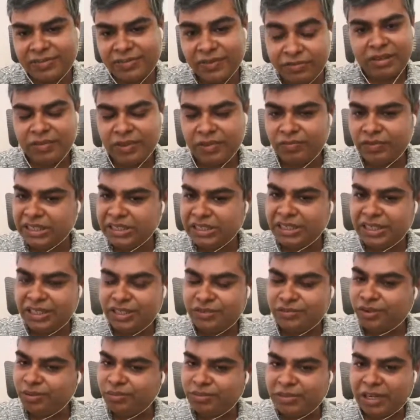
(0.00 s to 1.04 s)
50,
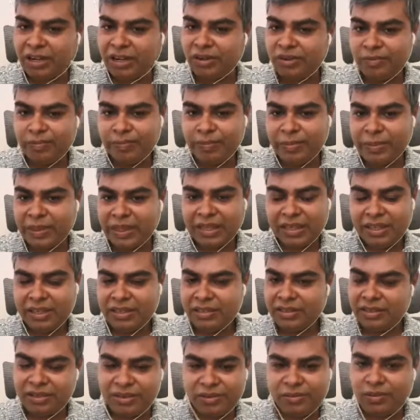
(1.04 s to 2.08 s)
50 years
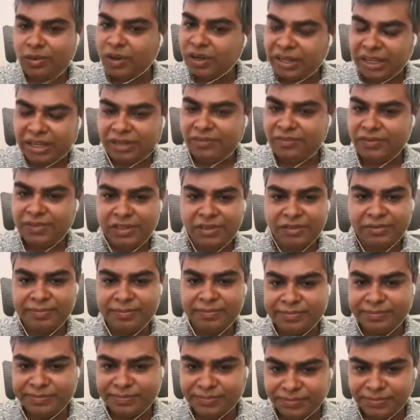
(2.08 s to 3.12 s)
from now. This is what
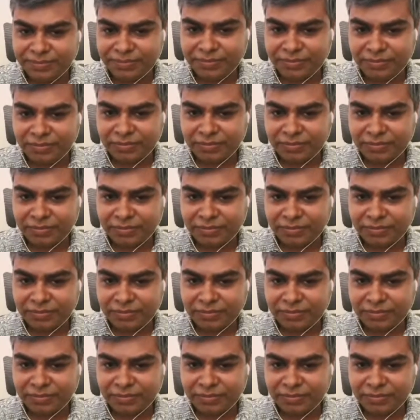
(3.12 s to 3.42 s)
I see.